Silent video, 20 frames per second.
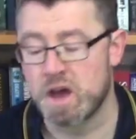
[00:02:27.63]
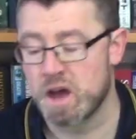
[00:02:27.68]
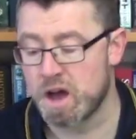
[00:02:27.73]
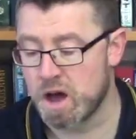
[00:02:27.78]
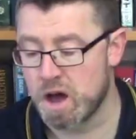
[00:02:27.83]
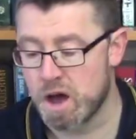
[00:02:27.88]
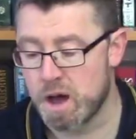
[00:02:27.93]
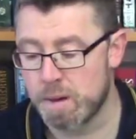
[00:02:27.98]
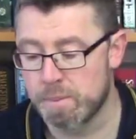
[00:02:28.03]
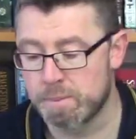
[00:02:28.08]

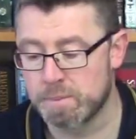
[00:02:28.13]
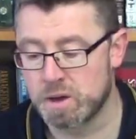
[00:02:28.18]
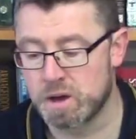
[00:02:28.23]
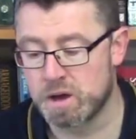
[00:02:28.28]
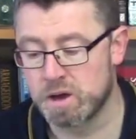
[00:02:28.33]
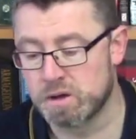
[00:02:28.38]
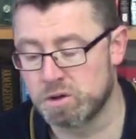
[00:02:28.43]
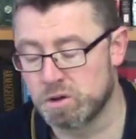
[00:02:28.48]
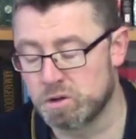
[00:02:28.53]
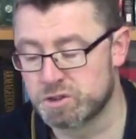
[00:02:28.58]

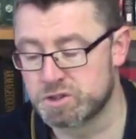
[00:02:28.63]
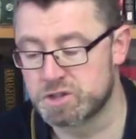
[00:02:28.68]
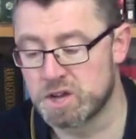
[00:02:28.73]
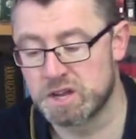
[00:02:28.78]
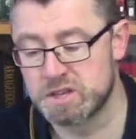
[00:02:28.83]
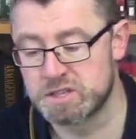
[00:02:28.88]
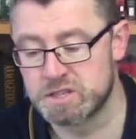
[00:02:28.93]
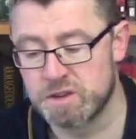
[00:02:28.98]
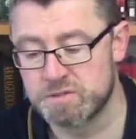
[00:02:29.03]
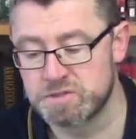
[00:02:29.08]

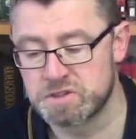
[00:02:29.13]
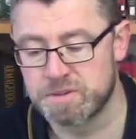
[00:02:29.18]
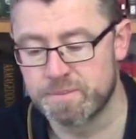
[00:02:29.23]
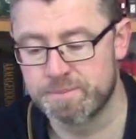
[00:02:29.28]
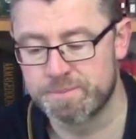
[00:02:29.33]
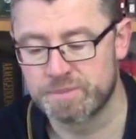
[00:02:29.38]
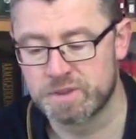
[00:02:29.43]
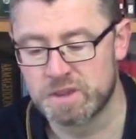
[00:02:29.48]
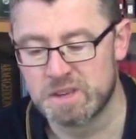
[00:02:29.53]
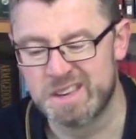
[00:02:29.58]
alternatives.
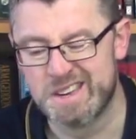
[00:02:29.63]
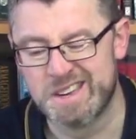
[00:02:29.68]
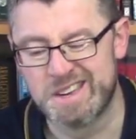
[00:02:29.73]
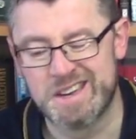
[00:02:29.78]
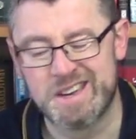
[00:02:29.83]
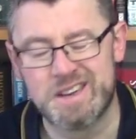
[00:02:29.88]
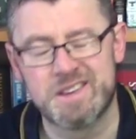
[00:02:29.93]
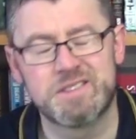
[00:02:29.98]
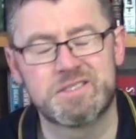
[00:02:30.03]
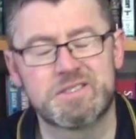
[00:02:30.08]

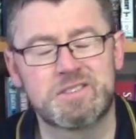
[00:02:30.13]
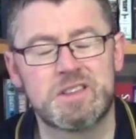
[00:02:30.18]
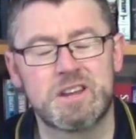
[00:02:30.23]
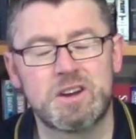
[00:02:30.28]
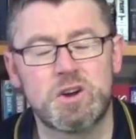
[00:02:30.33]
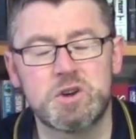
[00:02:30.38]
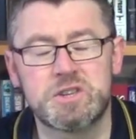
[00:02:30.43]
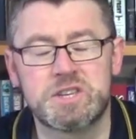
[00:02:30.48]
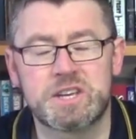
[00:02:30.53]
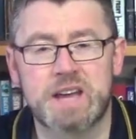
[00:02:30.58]
The
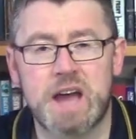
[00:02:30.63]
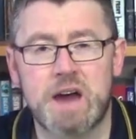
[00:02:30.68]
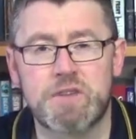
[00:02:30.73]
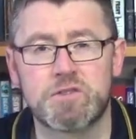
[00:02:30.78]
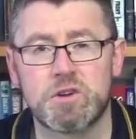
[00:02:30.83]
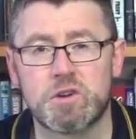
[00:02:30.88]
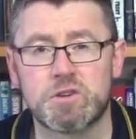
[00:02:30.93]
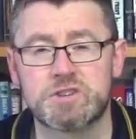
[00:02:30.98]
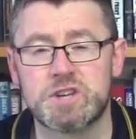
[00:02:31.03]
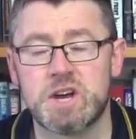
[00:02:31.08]
lighter
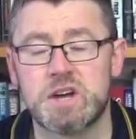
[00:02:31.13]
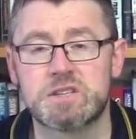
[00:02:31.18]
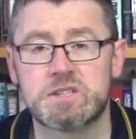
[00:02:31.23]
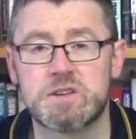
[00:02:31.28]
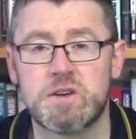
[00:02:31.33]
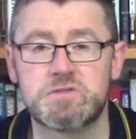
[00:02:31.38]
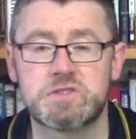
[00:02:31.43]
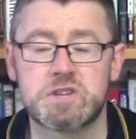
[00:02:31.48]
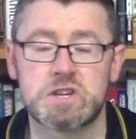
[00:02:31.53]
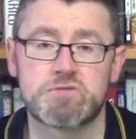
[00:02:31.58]
cavalry
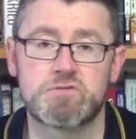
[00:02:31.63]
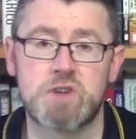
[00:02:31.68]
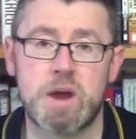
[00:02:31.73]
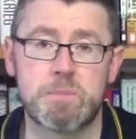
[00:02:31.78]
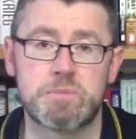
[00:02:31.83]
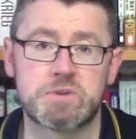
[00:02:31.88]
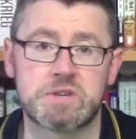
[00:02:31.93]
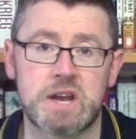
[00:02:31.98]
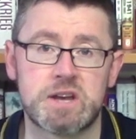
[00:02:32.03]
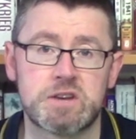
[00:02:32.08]
alternatives just
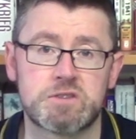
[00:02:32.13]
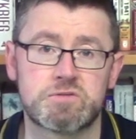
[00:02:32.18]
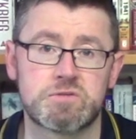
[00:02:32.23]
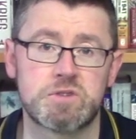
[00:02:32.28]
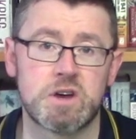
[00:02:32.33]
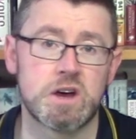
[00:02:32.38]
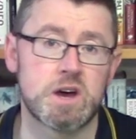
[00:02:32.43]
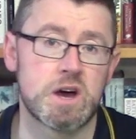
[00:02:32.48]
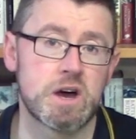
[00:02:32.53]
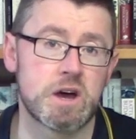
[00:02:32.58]
represent
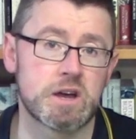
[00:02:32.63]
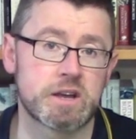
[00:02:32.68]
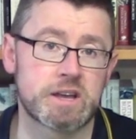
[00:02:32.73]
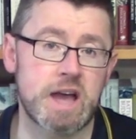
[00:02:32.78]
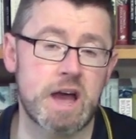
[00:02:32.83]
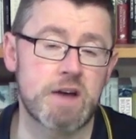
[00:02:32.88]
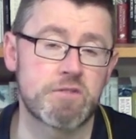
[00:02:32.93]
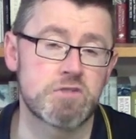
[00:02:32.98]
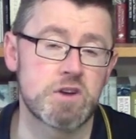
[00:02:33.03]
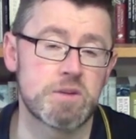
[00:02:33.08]

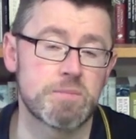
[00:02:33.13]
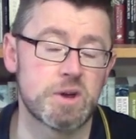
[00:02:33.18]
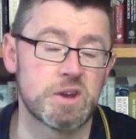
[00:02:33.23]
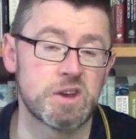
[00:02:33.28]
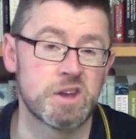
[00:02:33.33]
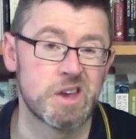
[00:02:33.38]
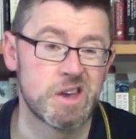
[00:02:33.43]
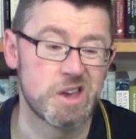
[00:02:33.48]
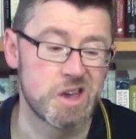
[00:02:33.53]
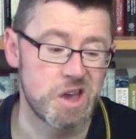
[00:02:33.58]
cavalrymen
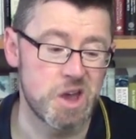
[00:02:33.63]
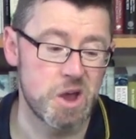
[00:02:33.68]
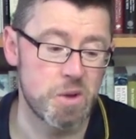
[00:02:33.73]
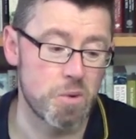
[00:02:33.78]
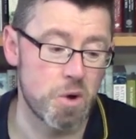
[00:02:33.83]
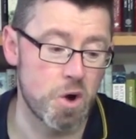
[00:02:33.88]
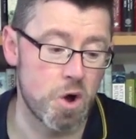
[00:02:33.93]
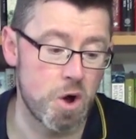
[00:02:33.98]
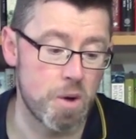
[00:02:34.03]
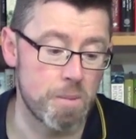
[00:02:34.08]
who
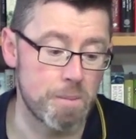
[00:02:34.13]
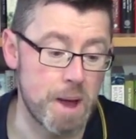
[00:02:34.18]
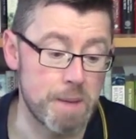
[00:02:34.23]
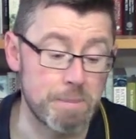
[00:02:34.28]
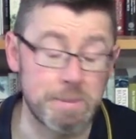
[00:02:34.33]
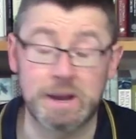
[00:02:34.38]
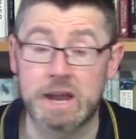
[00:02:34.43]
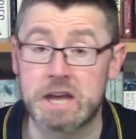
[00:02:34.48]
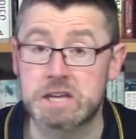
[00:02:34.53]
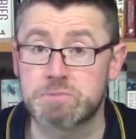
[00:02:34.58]
are maybe
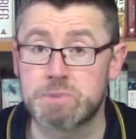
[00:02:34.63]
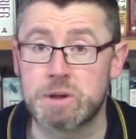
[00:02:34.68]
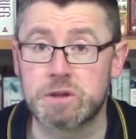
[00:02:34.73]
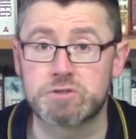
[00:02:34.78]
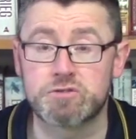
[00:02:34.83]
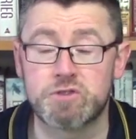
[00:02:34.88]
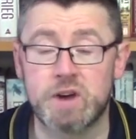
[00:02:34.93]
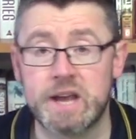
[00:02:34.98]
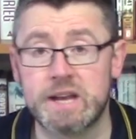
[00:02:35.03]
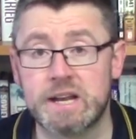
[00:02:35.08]
less well
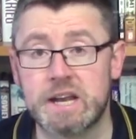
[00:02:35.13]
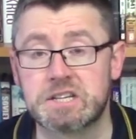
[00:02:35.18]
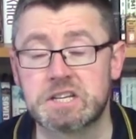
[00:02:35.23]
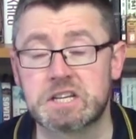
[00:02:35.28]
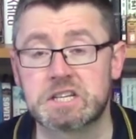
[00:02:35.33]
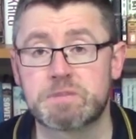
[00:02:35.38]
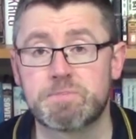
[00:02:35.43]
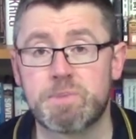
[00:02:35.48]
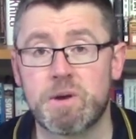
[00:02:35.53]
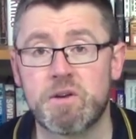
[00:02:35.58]
trained, less
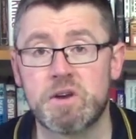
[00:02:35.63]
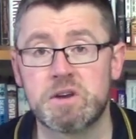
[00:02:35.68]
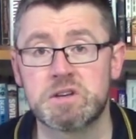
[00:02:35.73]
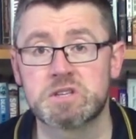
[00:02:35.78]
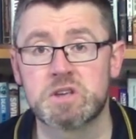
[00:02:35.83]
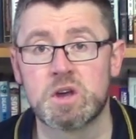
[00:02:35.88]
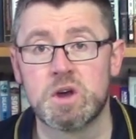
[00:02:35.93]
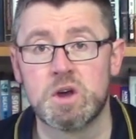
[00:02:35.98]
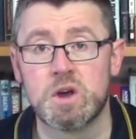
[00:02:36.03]
experienced,